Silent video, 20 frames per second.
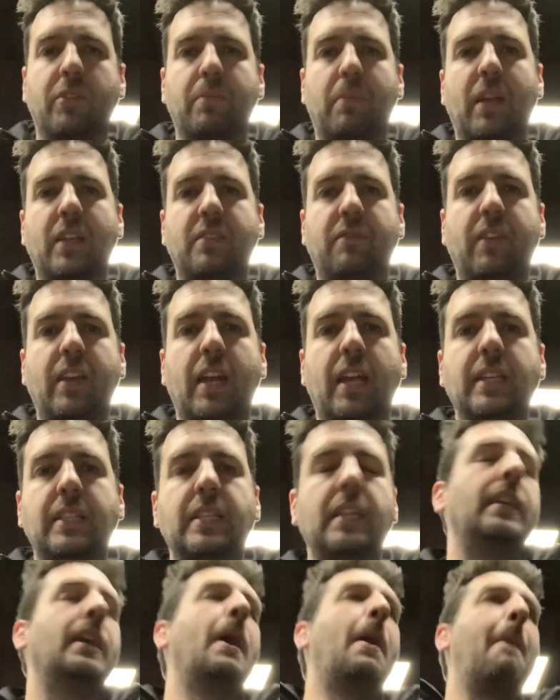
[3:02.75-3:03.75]
plus
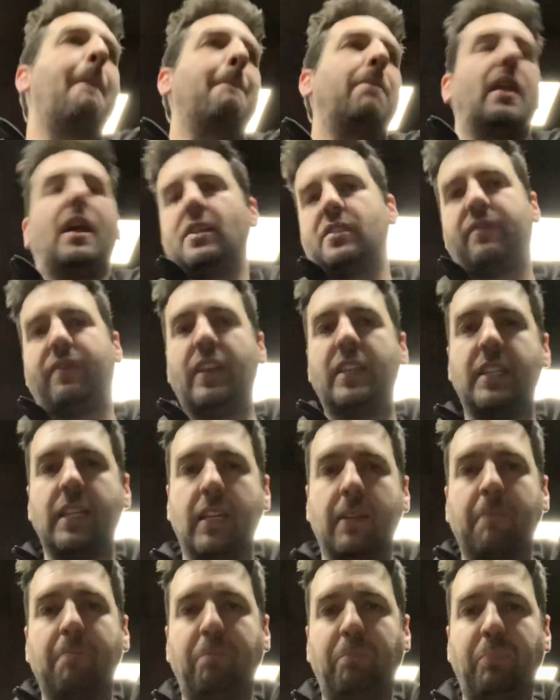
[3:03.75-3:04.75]
VAT plus fitting.
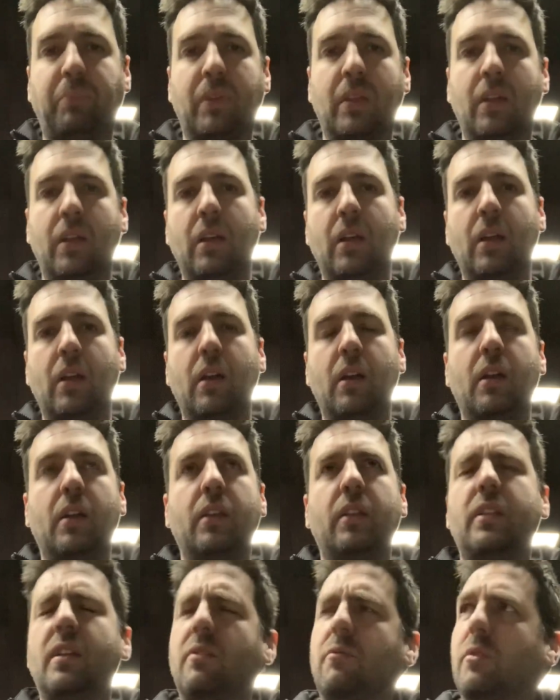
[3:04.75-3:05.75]

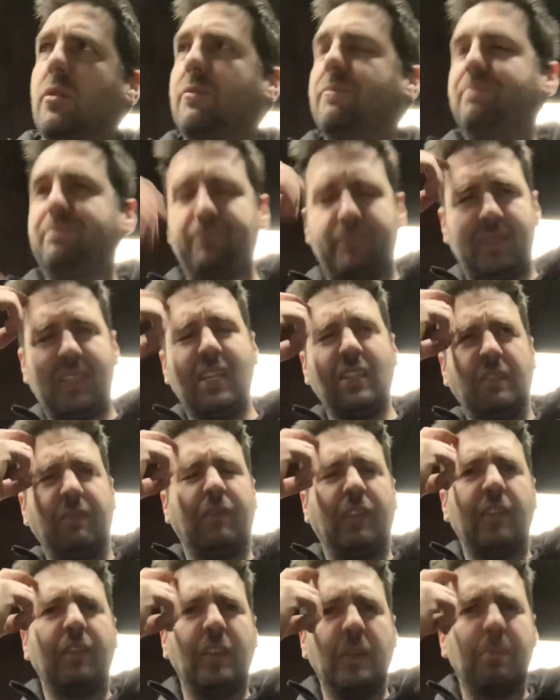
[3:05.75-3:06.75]
You think, well, that's
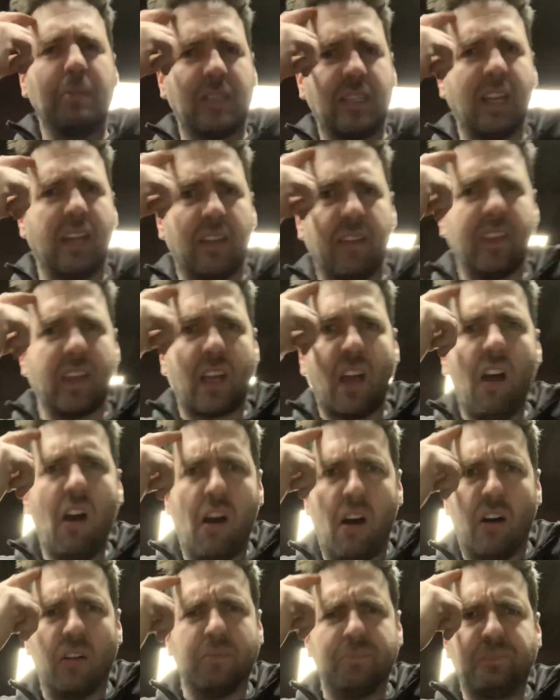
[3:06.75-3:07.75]
50% of the
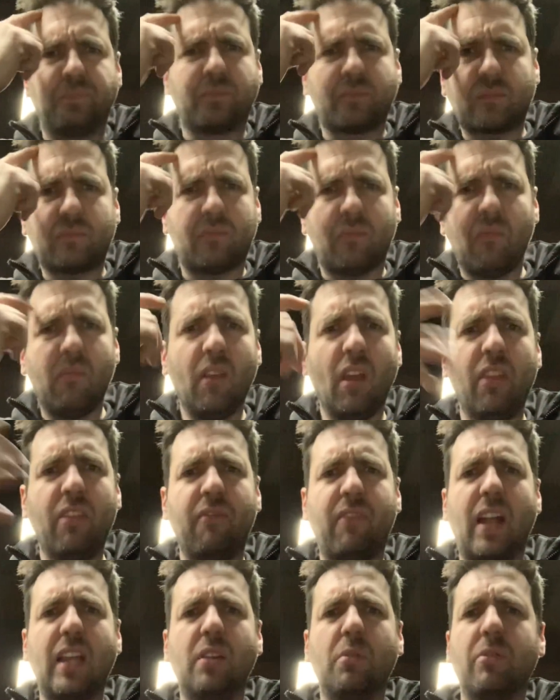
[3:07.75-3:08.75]
car, of the
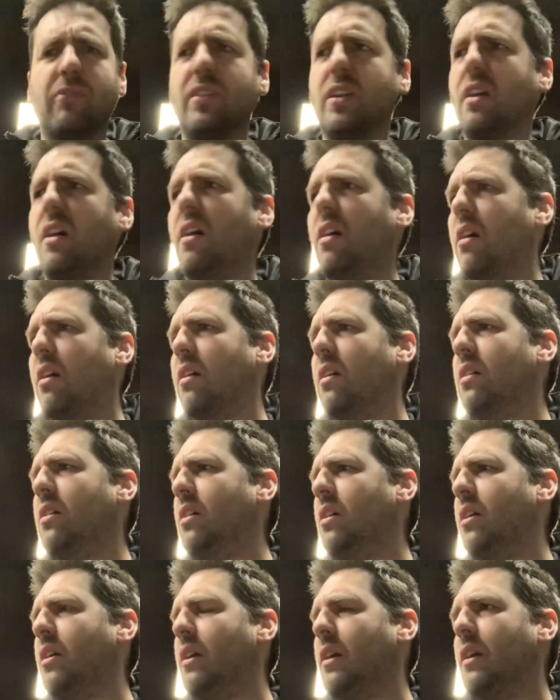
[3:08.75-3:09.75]
value of the car.
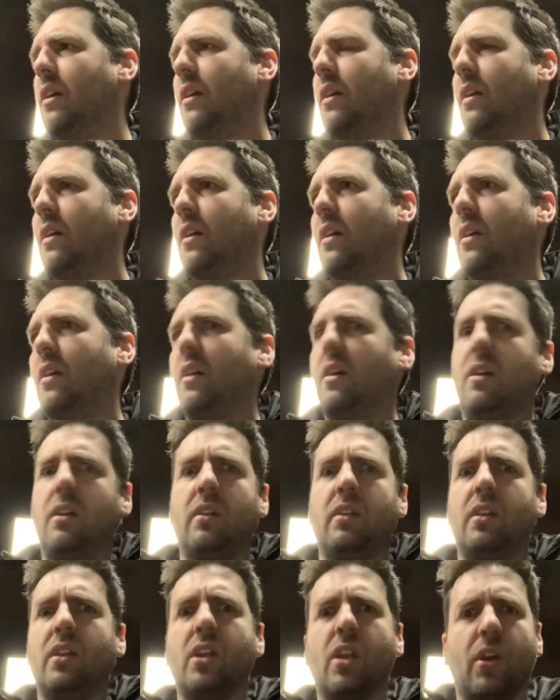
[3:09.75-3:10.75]

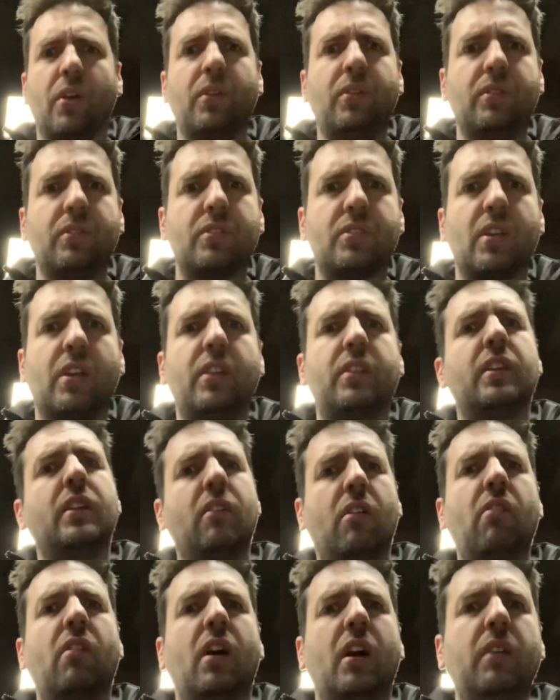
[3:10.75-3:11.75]
You know, so you think,
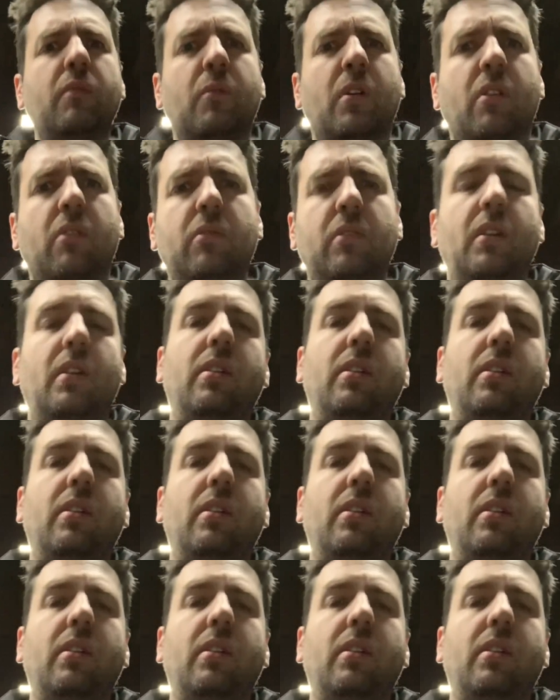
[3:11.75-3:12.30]
all right, well,